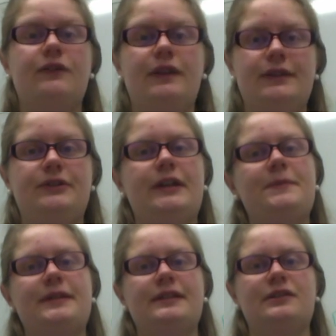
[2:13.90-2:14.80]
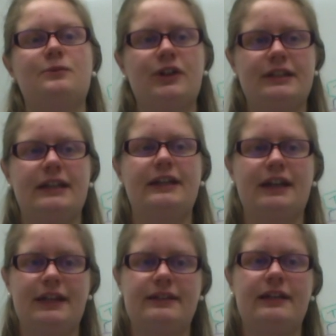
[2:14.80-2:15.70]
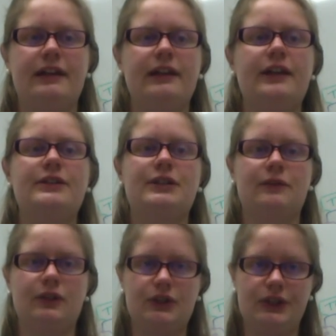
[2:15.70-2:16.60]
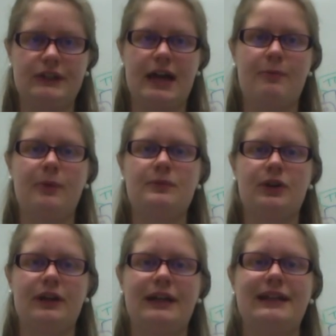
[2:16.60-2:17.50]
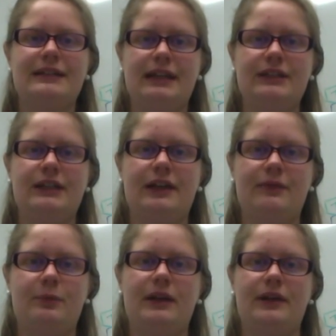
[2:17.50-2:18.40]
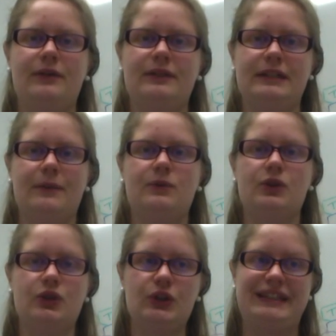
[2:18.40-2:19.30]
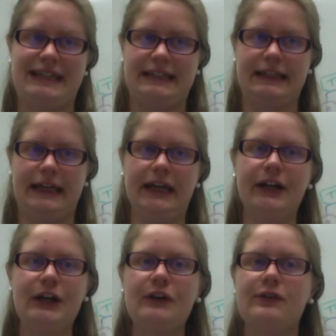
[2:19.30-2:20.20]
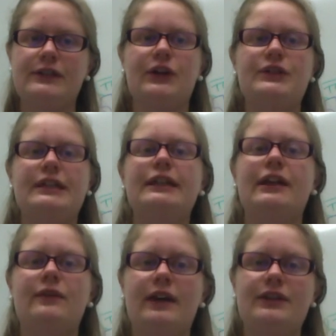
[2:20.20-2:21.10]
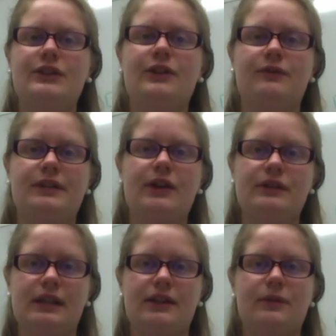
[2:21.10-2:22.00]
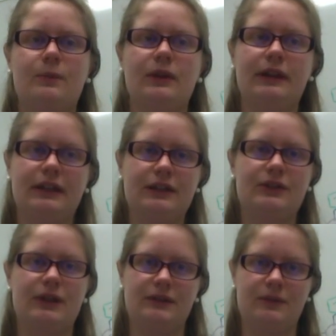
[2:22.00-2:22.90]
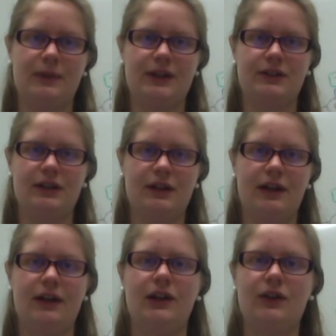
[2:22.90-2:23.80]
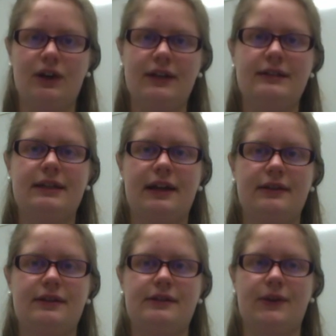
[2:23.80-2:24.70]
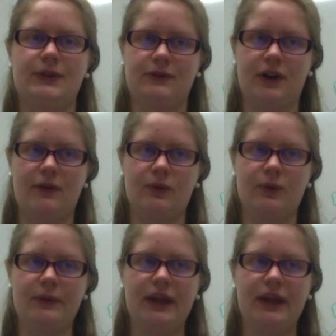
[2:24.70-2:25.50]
of these receptors in prostate cancer leads to reduced apoptotic TGF-beta receptor 2 signaling, resulting in the evasion of cell death, malignant transformation, and increased cancer cell survival.